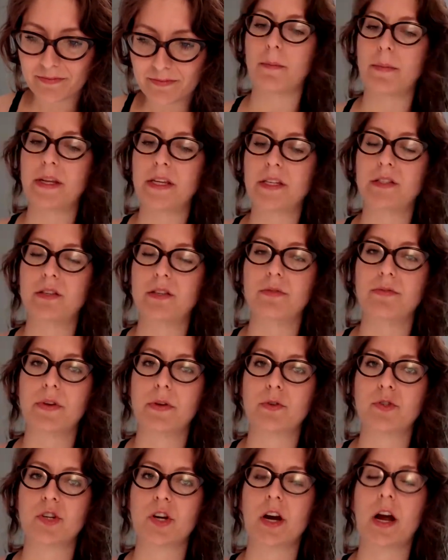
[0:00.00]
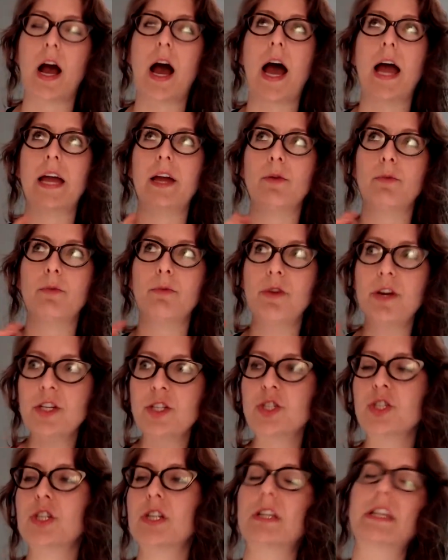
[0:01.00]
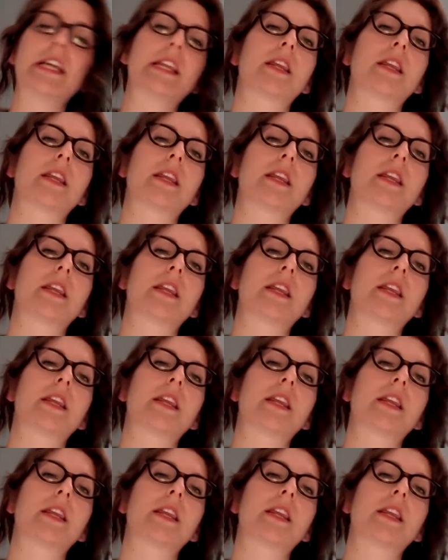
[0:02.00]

Erwin is the past and Armin is the future.